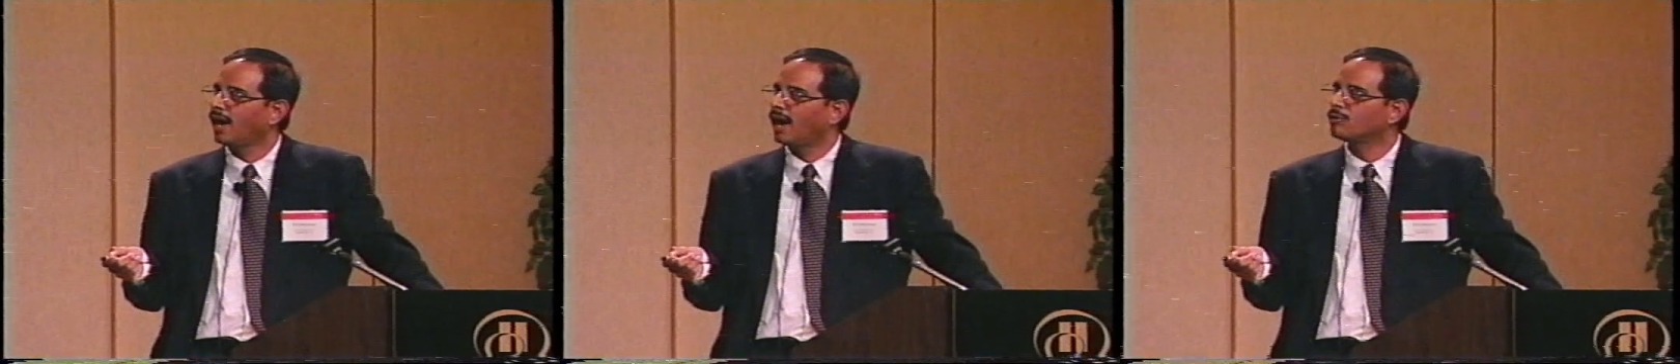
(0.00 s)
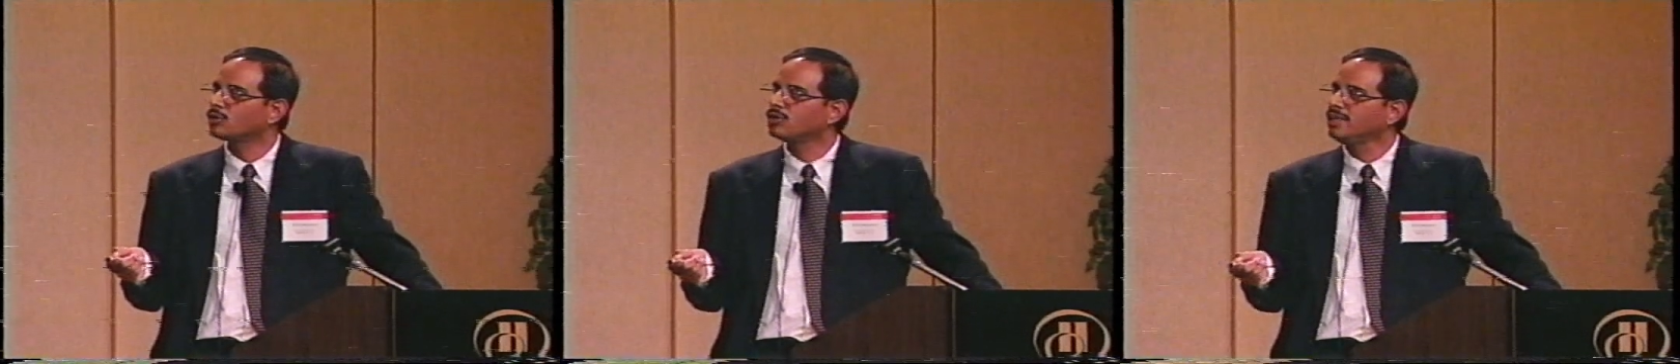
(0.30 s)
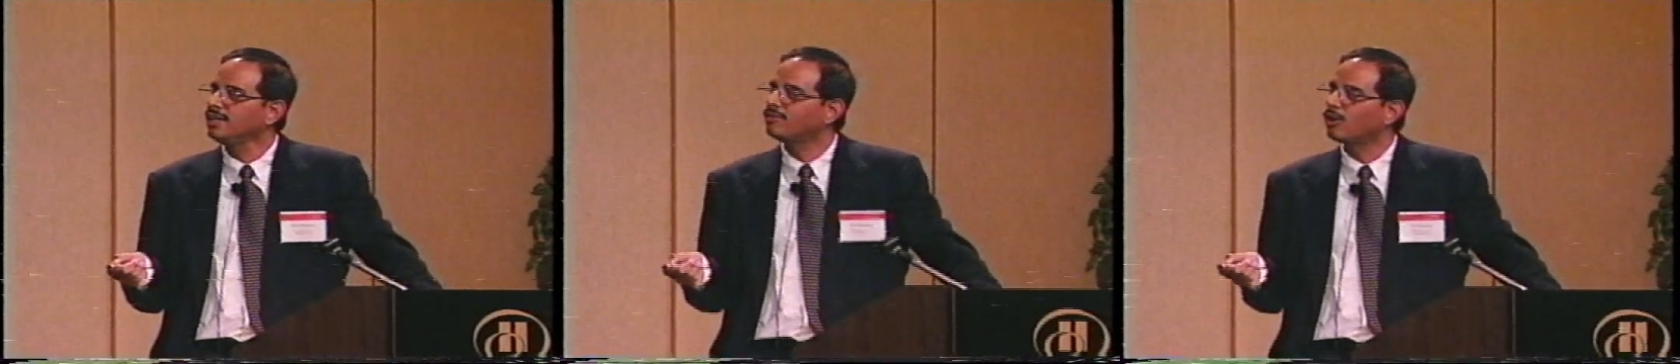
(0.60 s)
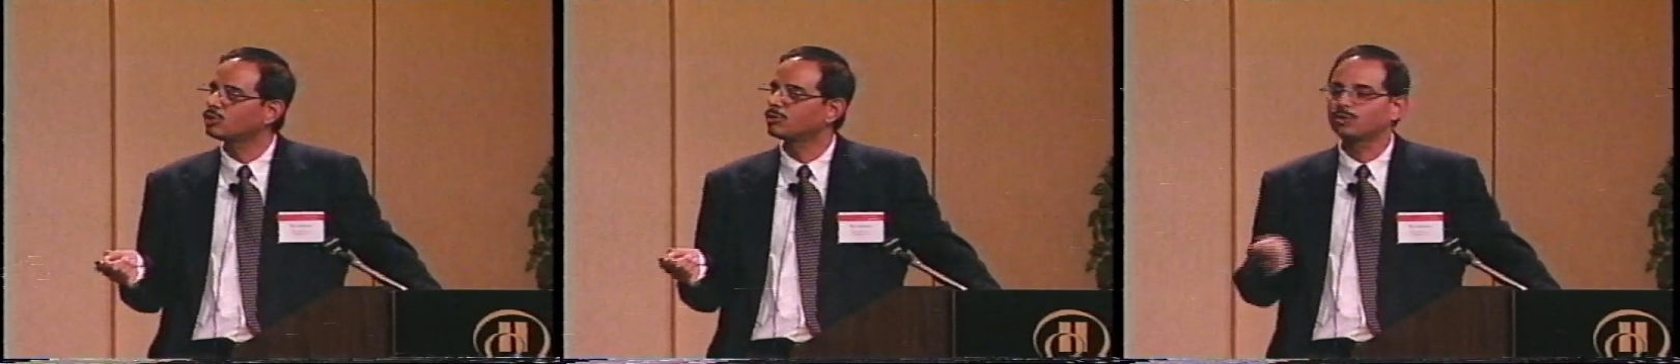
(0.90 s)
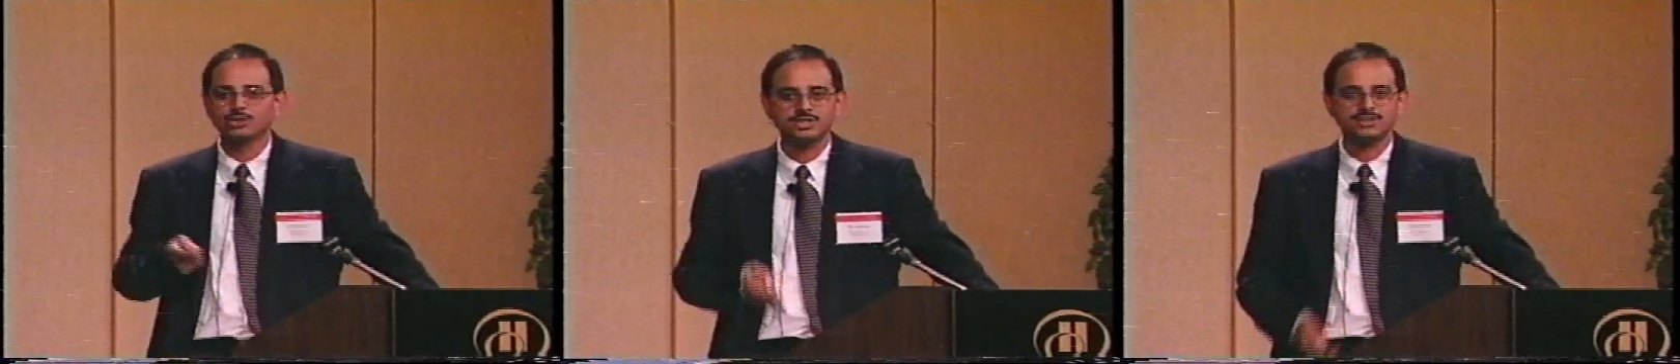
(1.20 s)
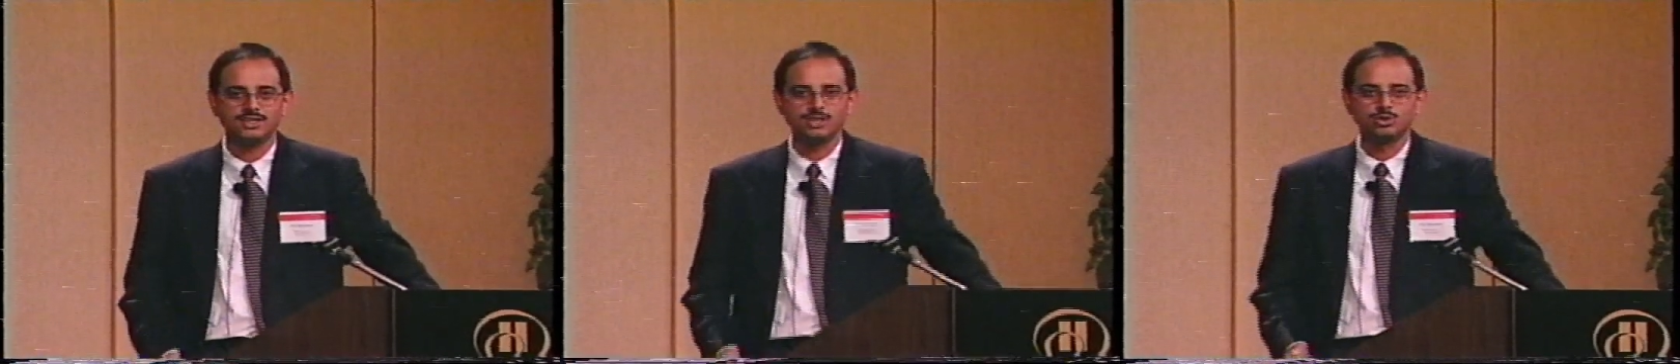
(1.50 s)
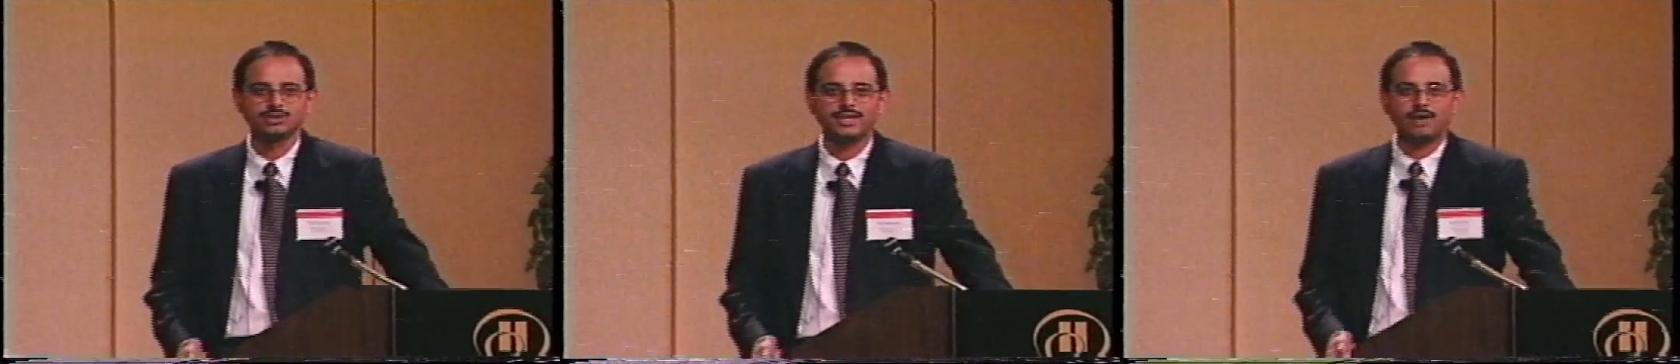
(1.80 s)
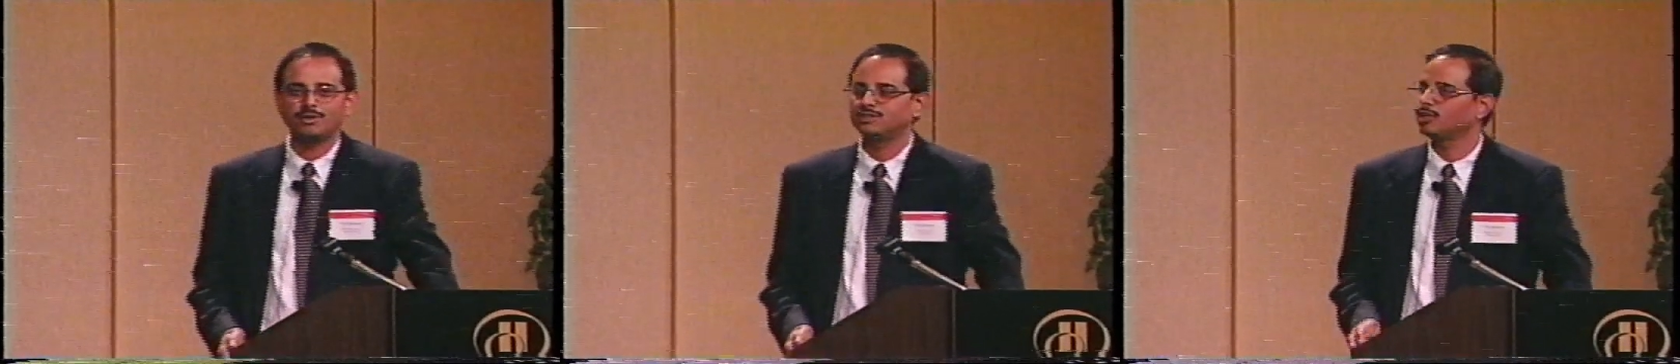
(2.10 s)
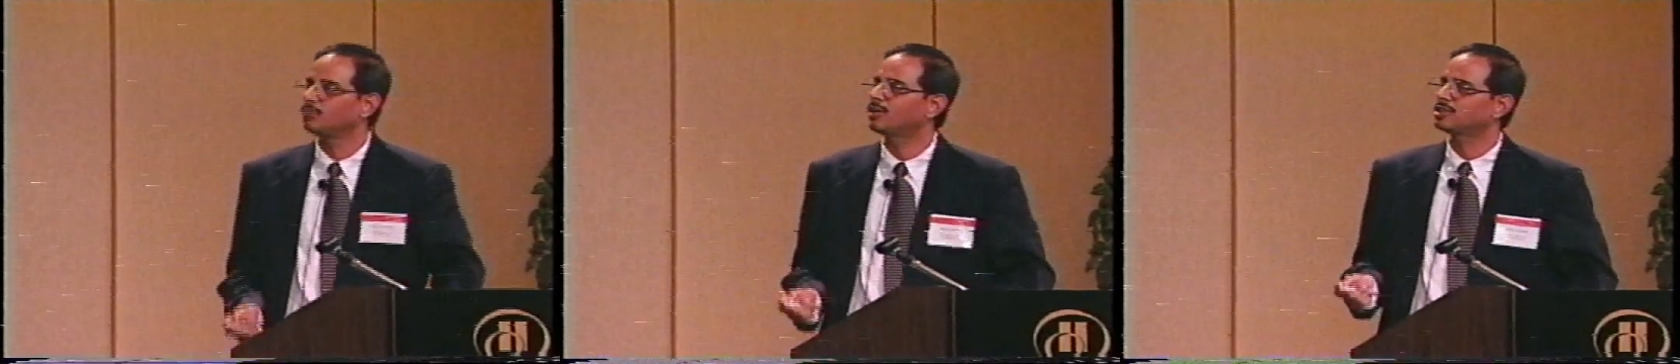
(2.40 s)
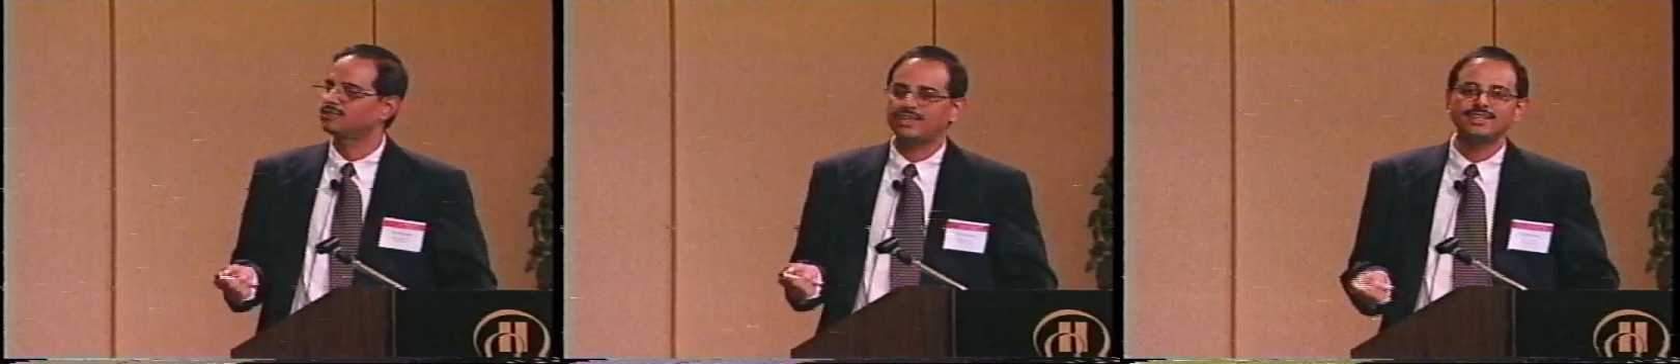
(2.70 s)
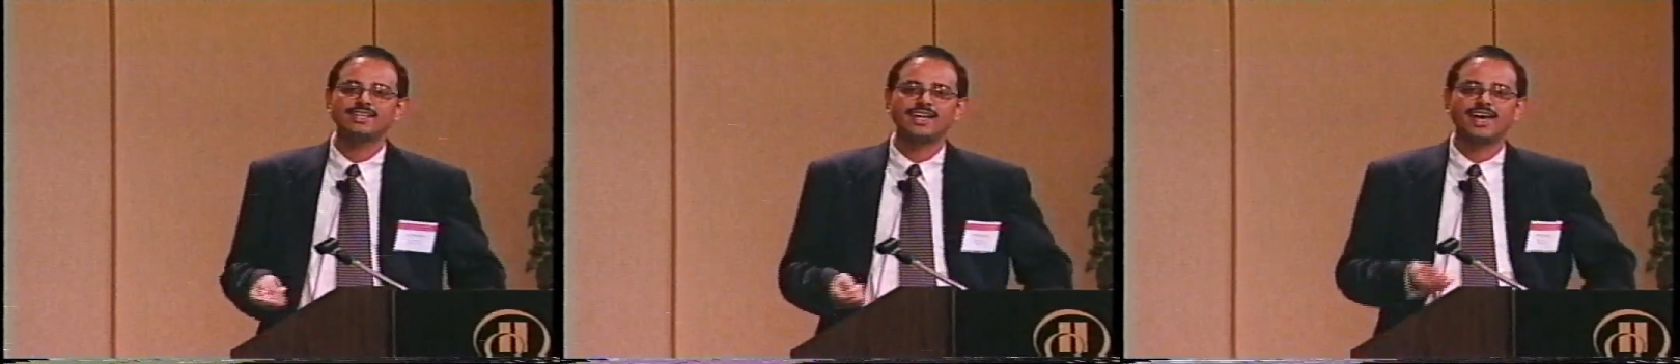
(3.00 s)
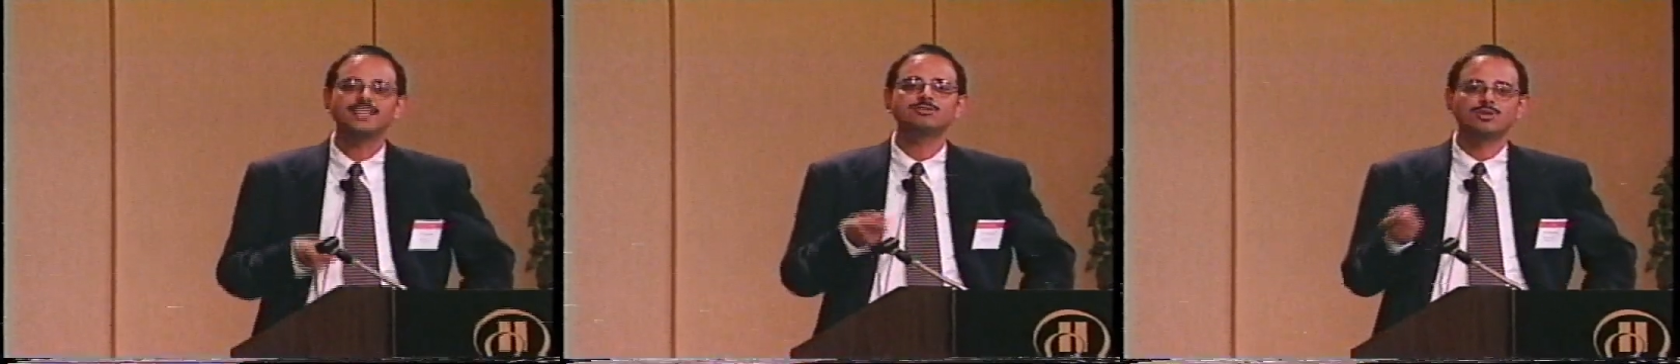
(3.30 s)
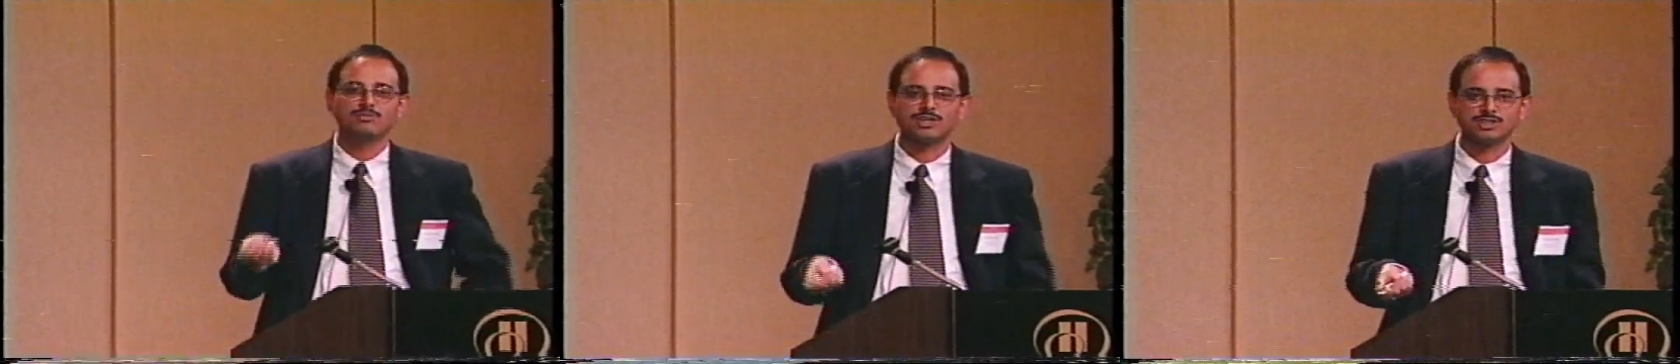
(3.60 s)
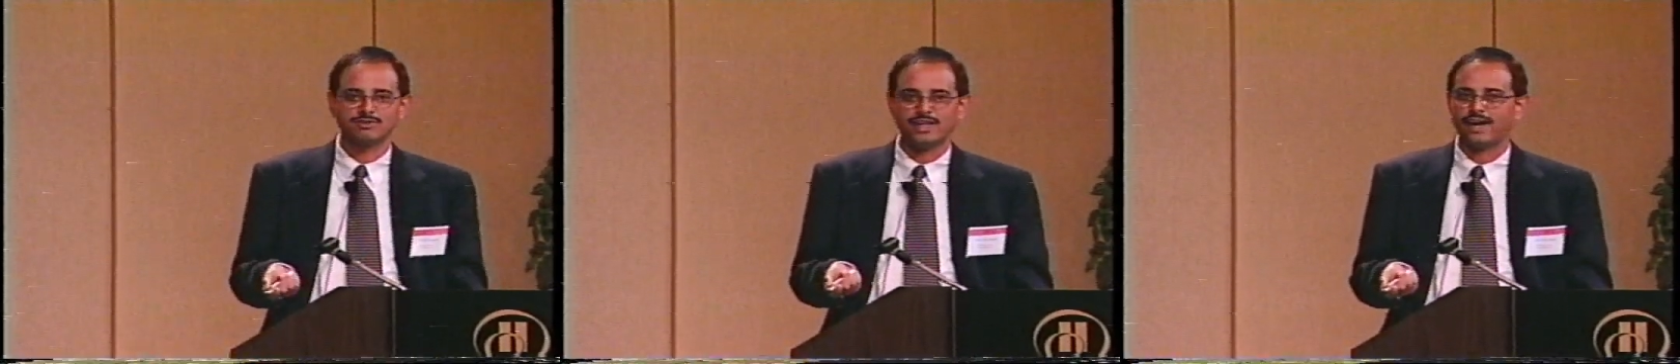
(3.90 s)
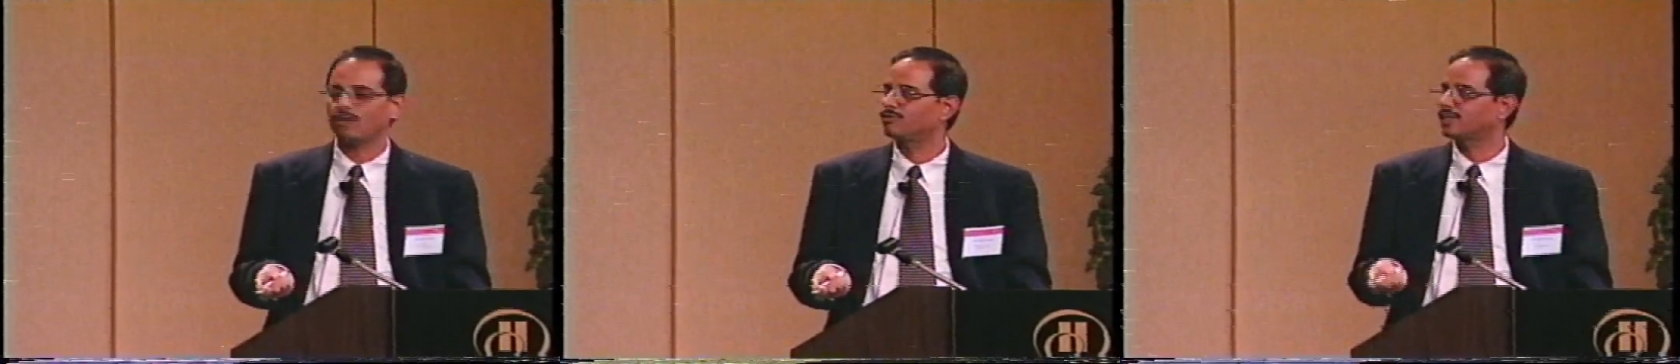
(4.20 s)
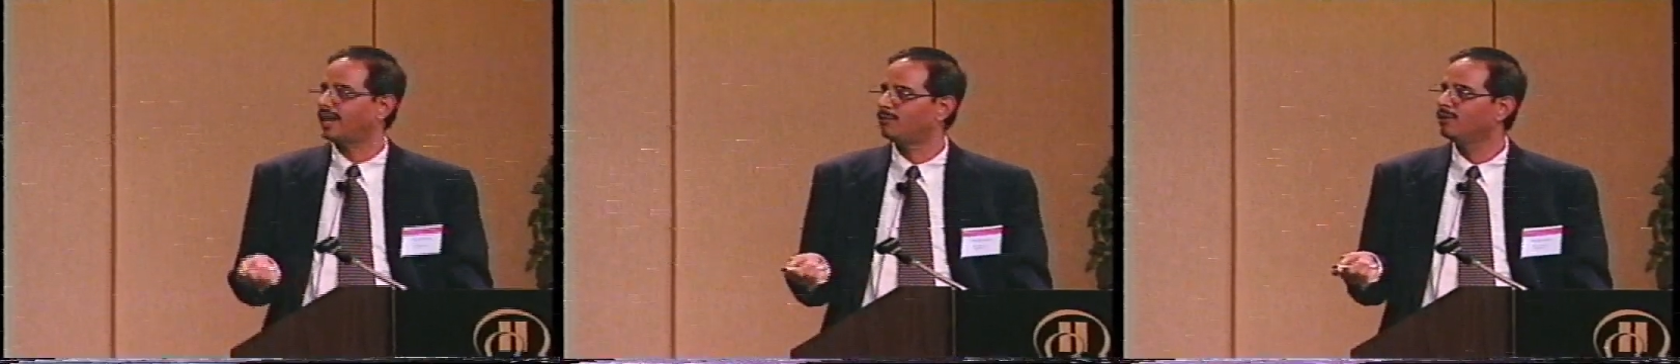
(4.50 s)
I'm going to leave out the process-induced damage, not because of anything else, but because of lack of time.